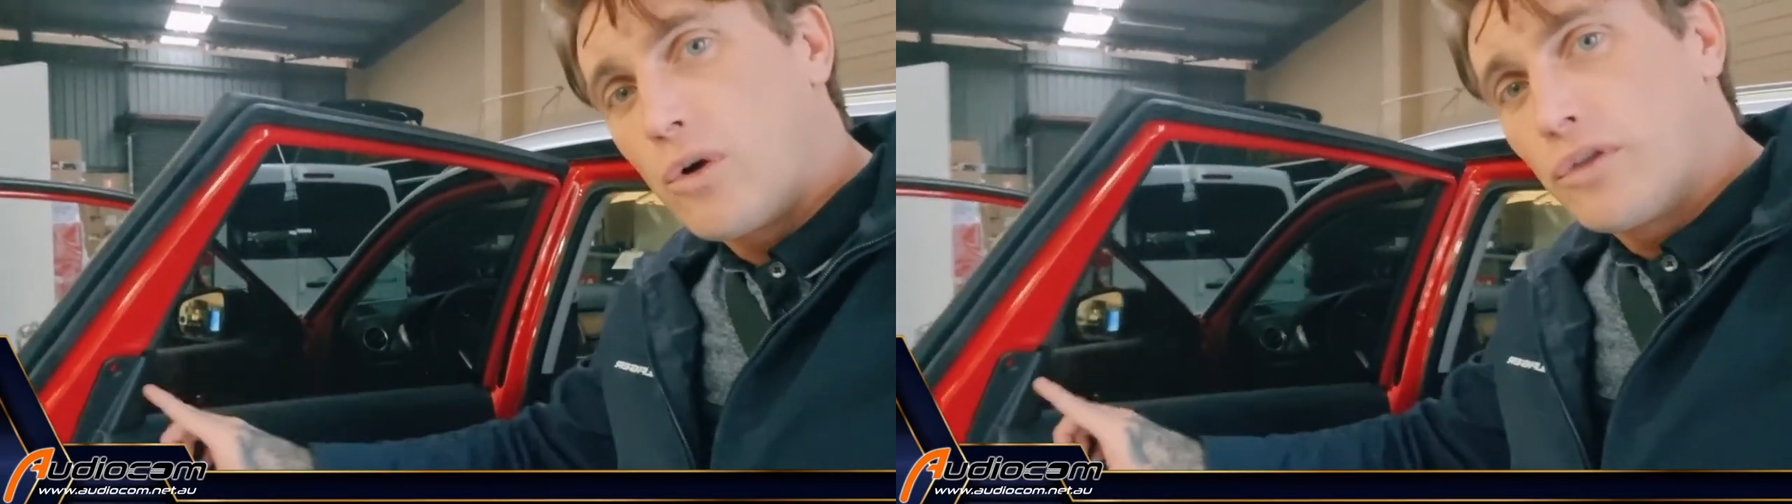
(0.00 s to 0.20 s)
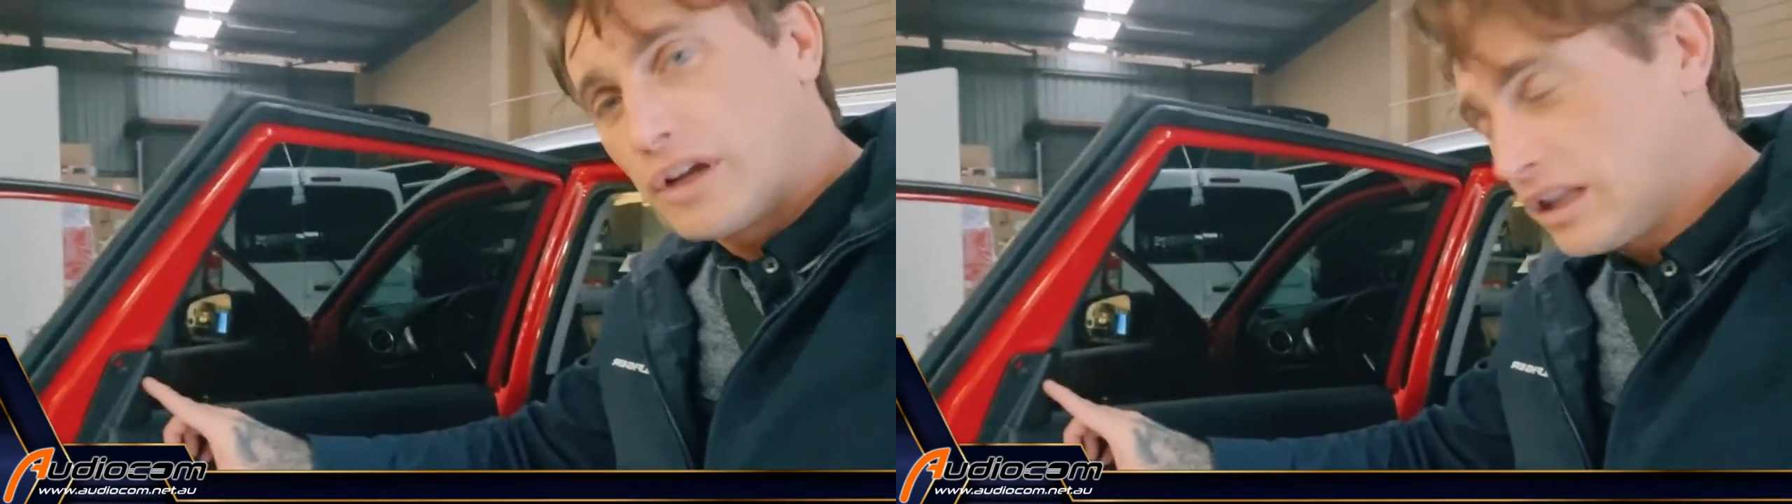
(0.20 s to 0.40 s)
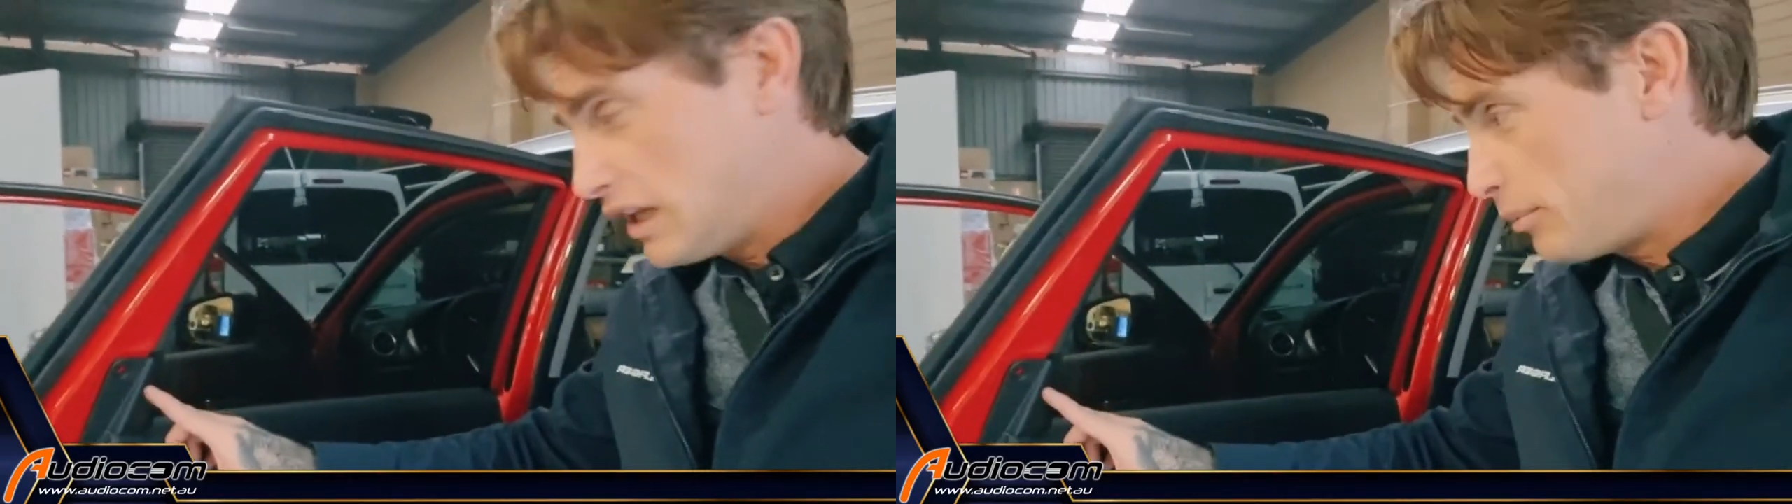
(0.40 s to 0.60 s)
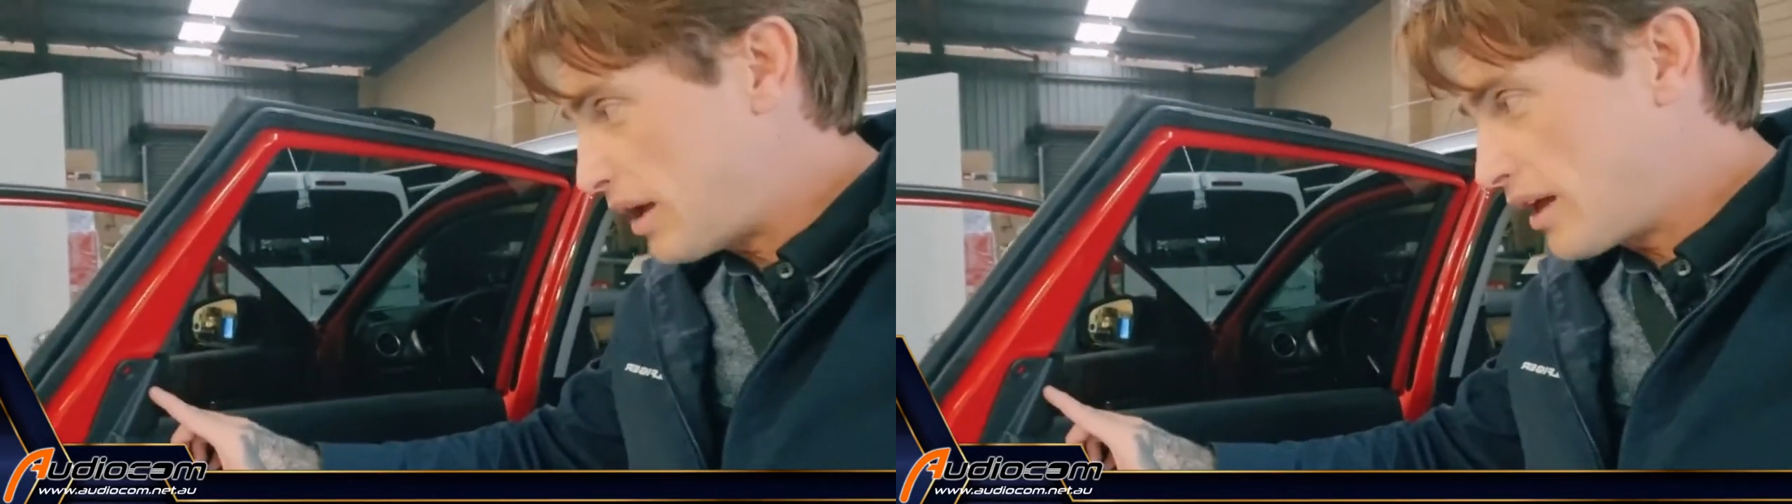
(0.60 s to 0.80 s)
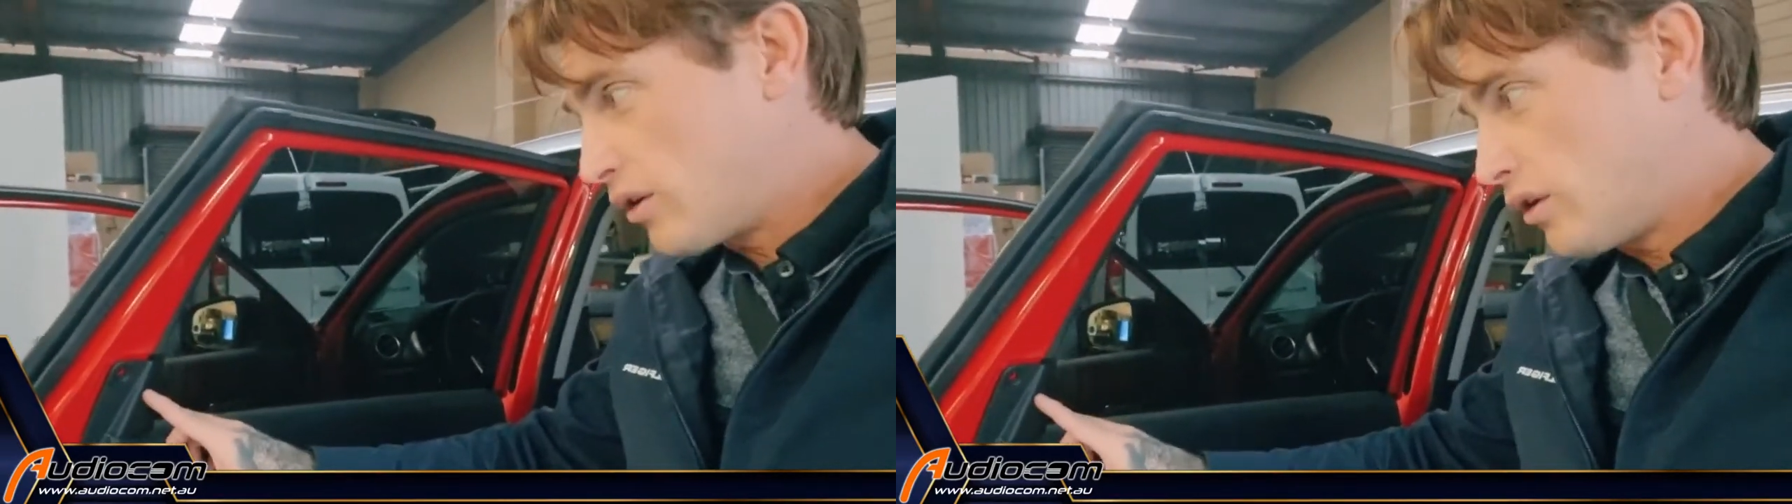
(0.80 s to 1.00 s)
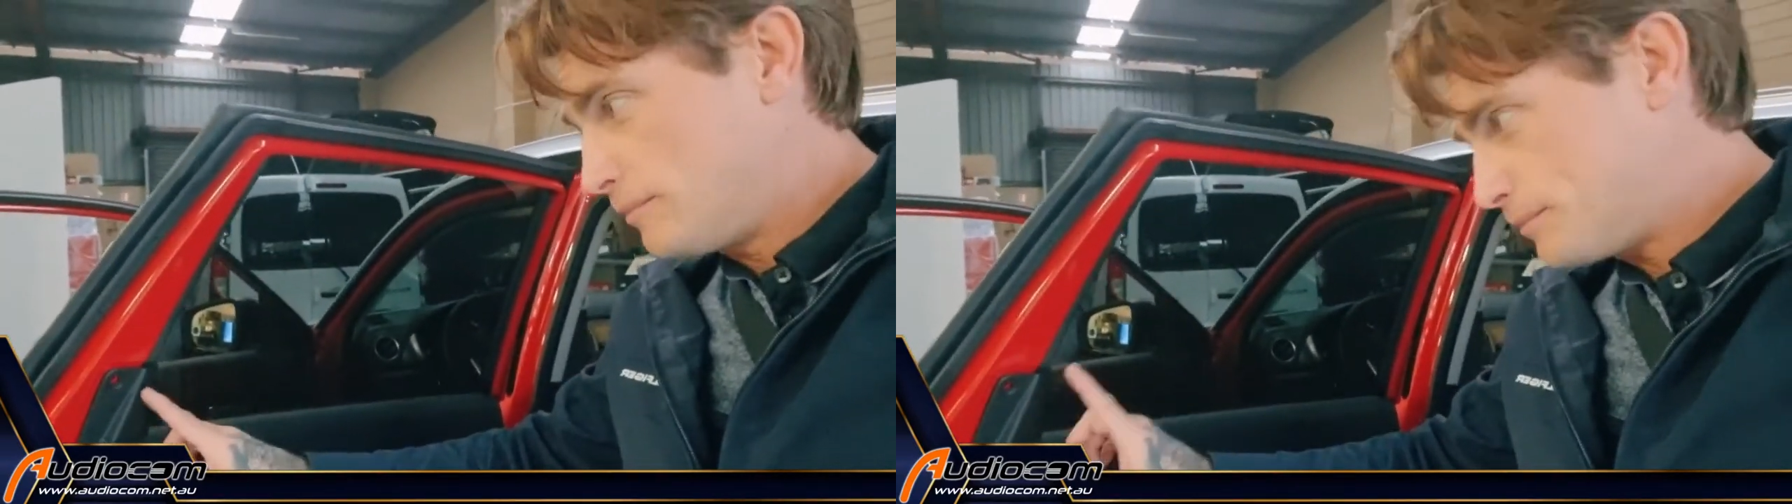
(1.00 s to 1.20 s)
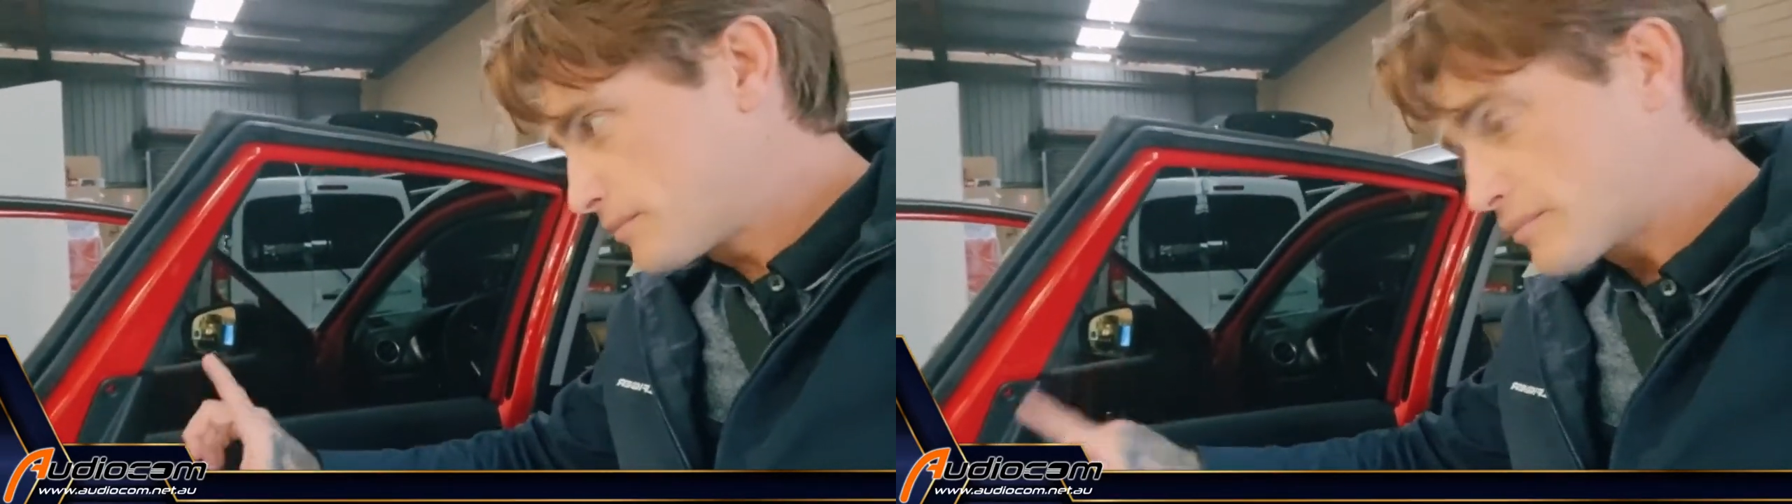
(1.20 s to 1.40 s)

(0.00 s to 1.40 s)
or the clip at all.